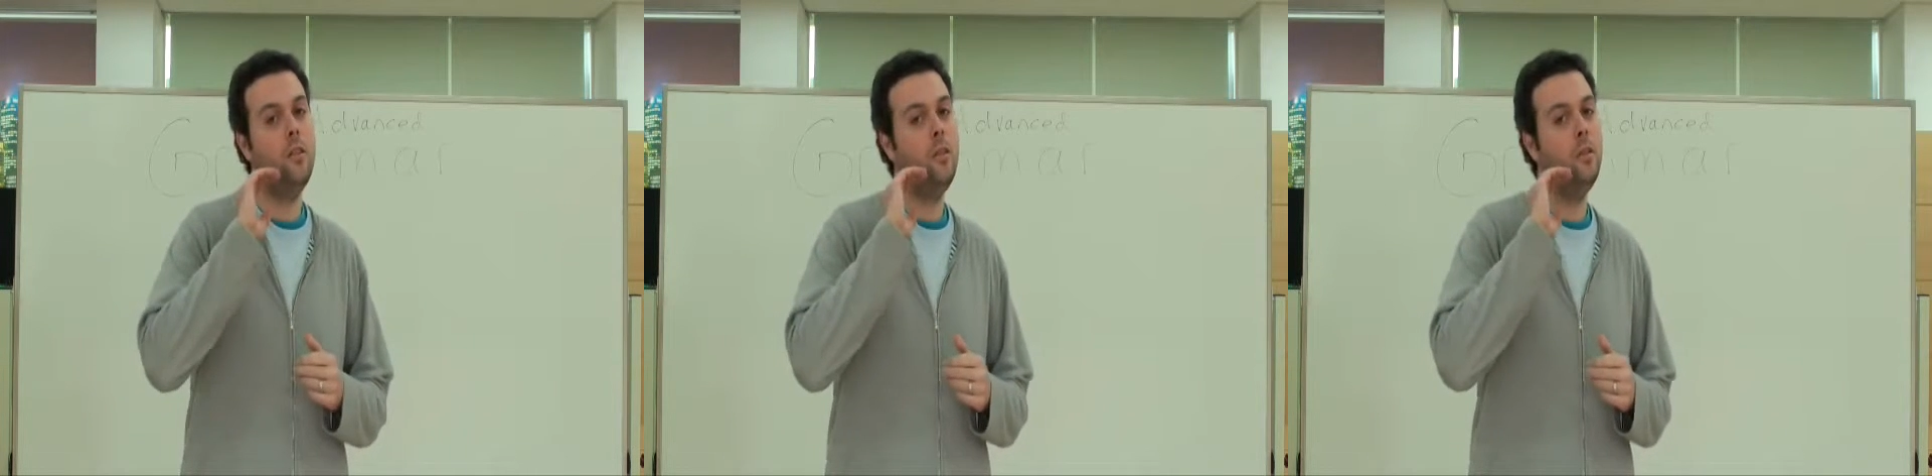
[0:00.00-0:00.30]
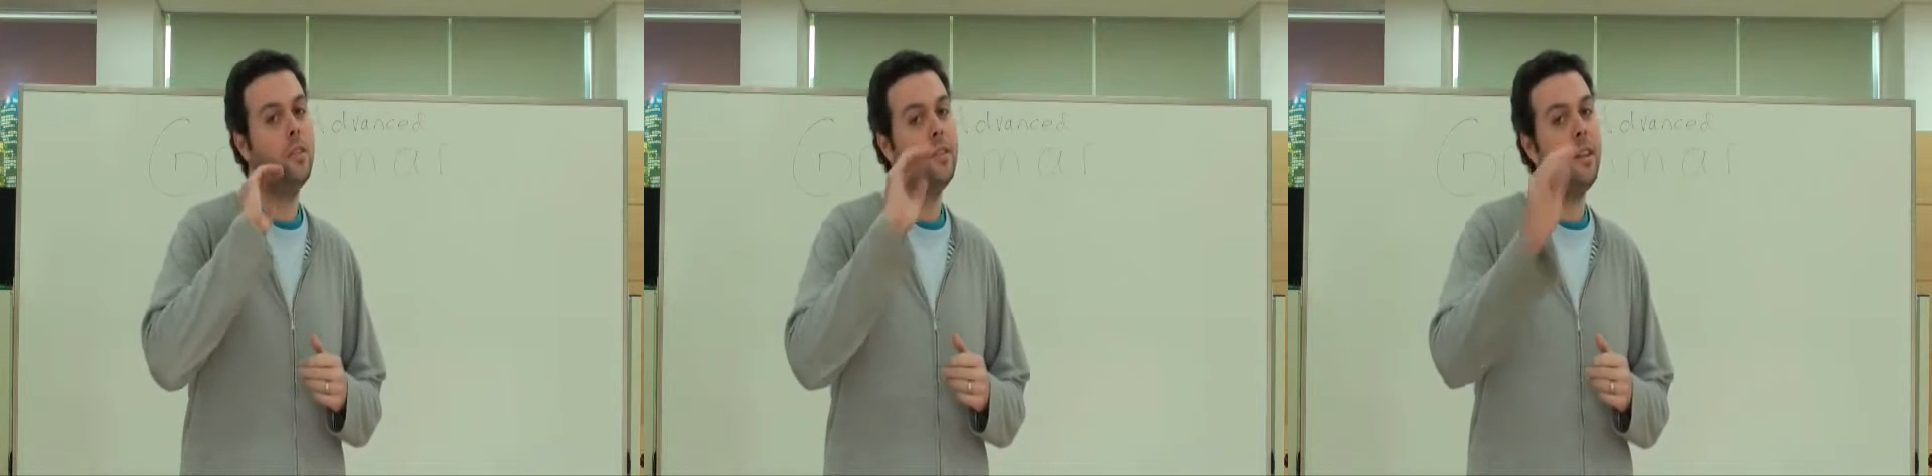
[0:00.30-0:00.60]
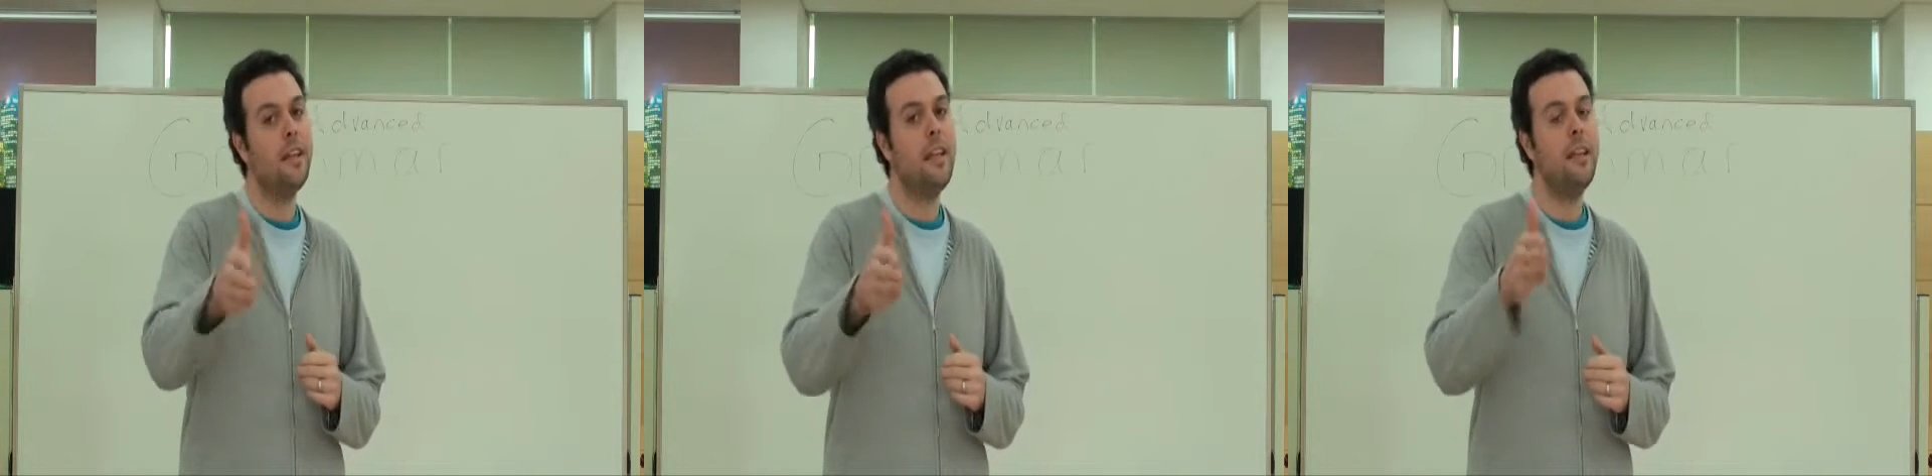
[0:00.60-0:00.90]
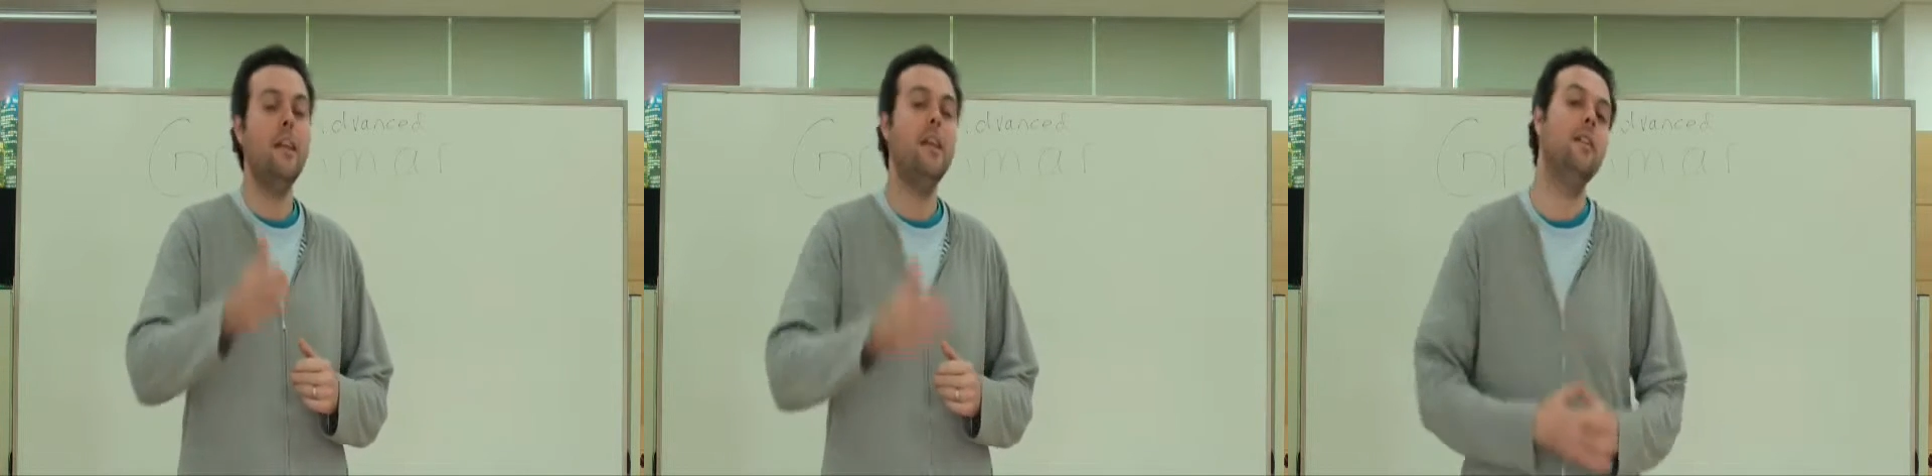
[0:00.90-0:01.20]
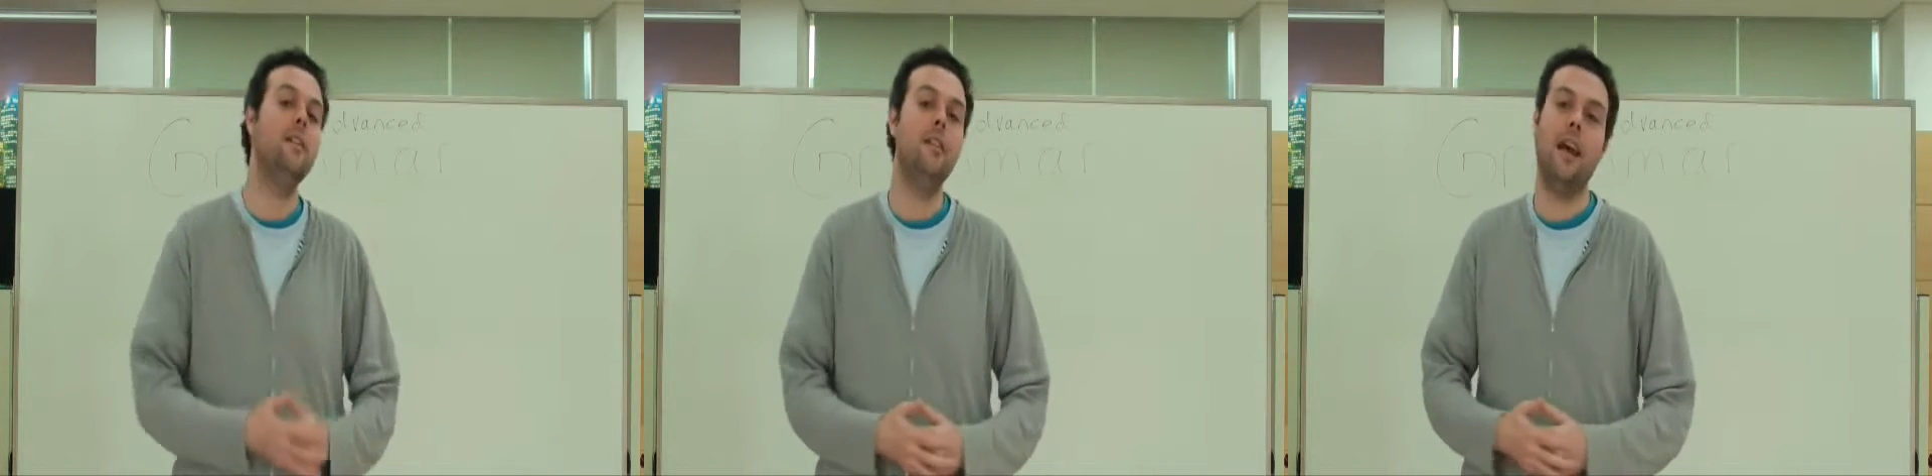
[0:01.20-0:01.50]
you studied
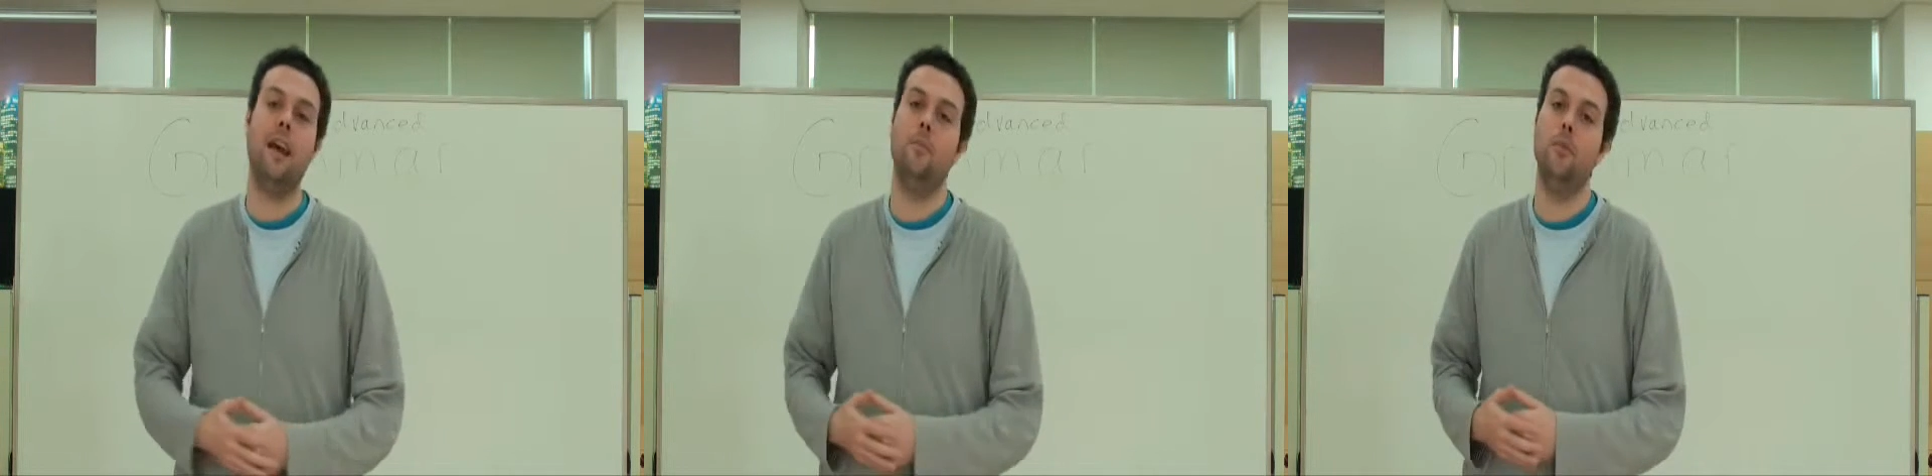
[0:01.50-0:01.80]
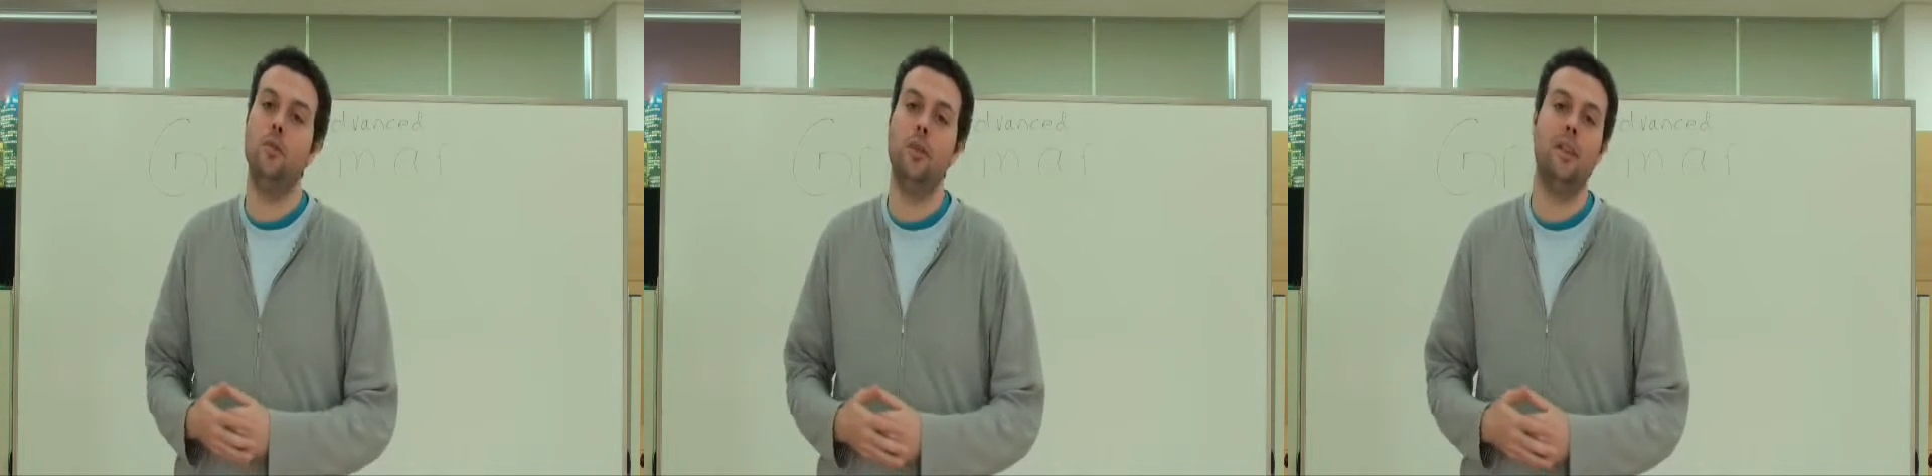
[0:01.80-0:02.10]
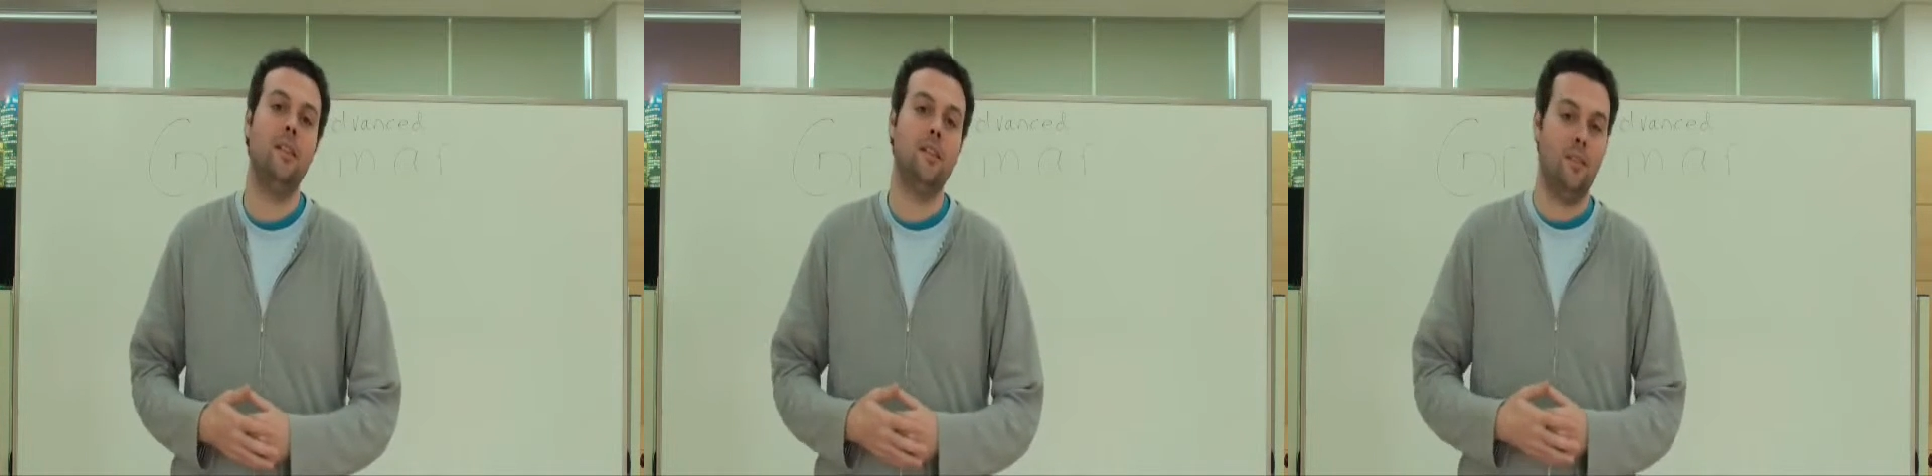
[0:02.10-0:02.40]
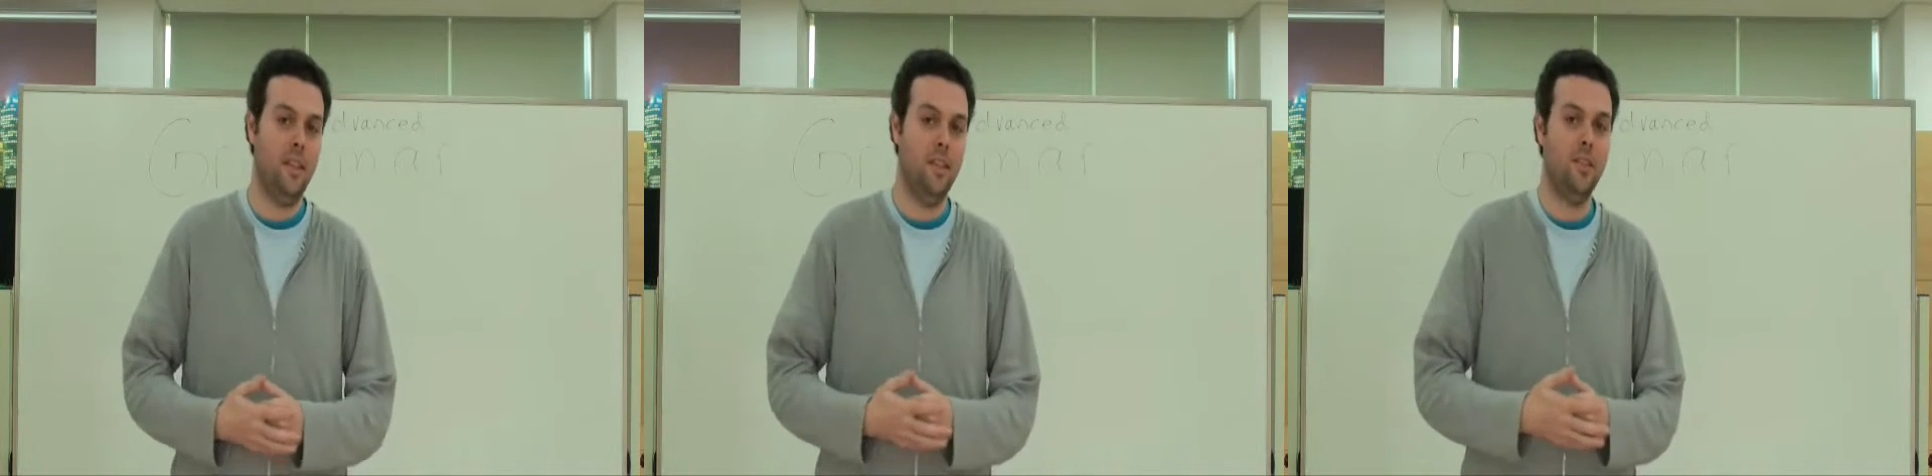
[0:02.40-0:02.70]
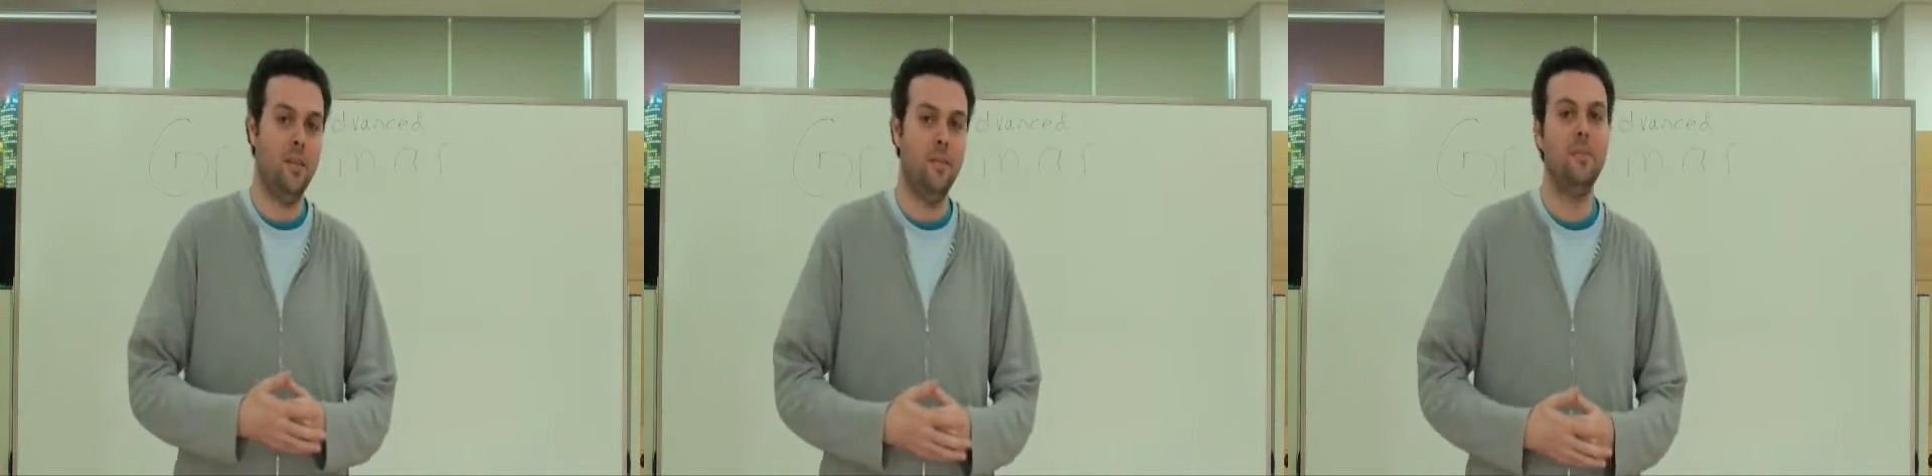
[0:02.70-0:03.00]
here at Muju English Village.